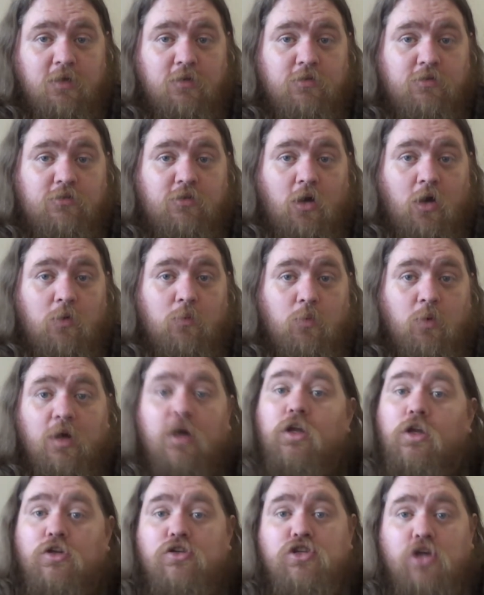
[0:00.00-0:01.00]
So we're
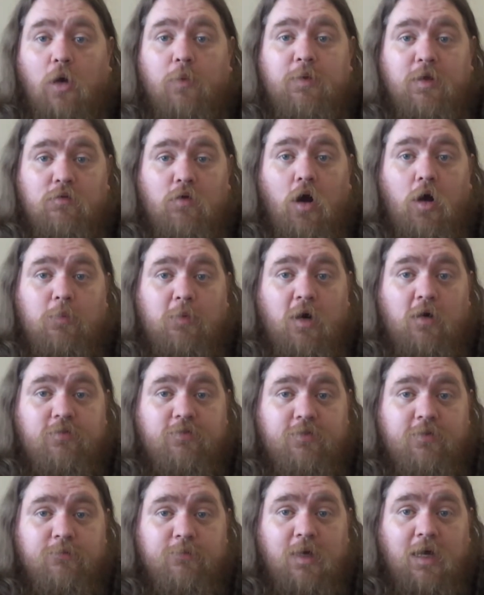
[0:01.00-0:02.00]
going to chop your arm
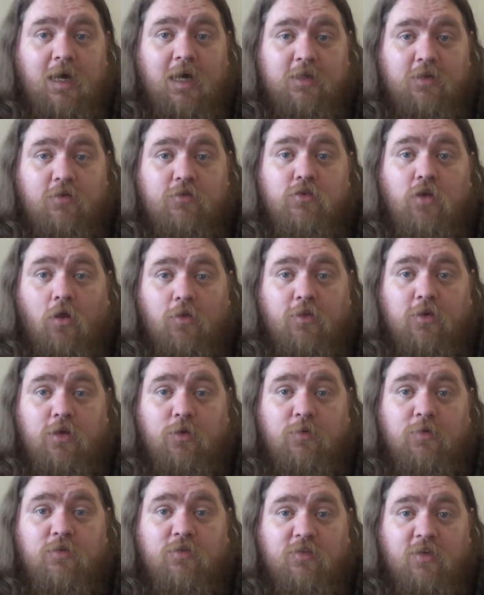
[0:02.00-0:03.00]
off, and there's nothing
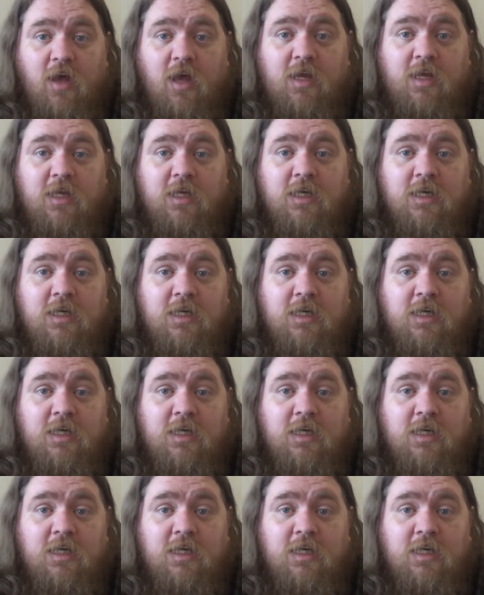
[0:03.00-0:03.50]
you can say.